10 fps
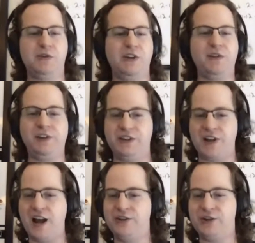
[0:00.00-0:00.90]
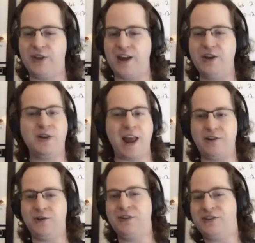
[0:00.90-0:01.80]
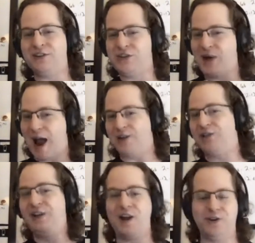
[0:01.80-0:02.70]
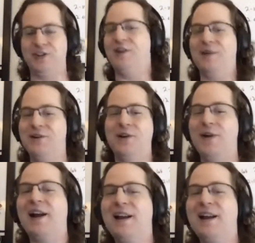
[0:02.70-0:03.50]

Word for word: specifically designed so that you can't do this unless you actually understand what you're